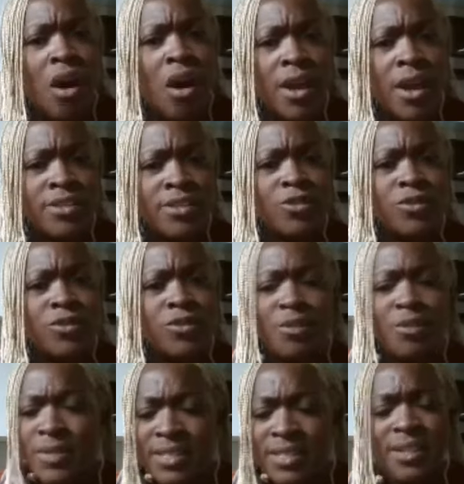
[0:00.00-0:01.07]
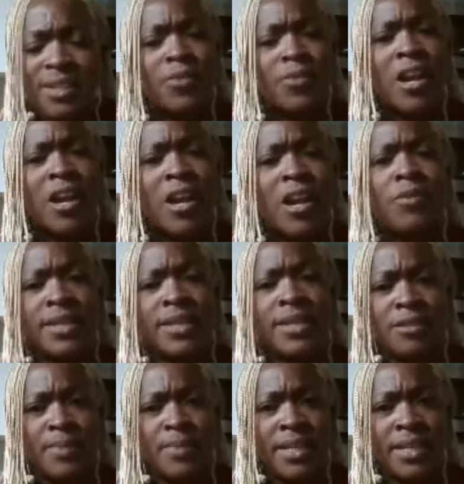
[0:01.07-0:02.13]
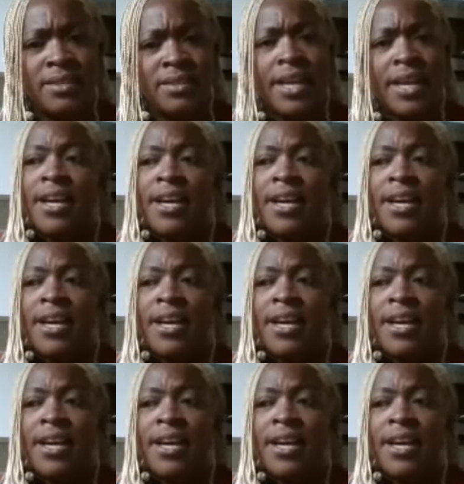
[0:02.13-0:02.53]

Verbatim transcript: on to some of these incredible recipes.